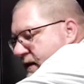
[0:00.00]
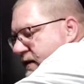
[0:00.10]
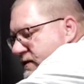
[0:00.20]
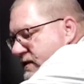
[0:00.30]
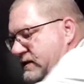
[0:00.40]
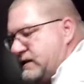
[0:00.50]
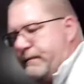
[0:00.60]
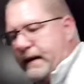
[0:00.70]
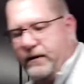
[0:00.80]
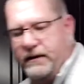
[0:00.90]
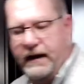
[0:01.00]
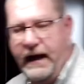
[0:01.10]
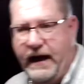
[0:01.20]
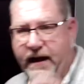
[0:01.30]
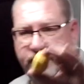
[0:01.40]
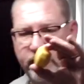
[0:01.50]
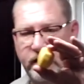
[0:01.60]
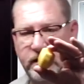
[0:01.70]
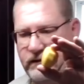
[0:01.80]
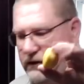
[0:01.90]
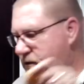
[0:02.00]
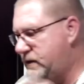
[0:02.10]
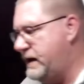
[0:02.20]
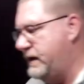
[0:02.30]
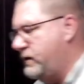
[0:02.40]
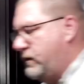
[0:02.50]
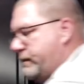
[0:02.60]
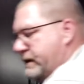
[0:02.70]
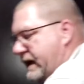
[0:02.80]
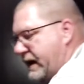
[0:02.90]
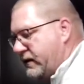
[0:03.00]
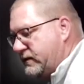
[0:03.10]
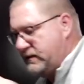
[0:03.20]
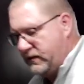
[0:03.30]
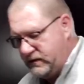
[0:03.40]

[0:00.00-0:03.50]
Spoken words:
here is just 1.5 pounds little Yukon Gold potatoes.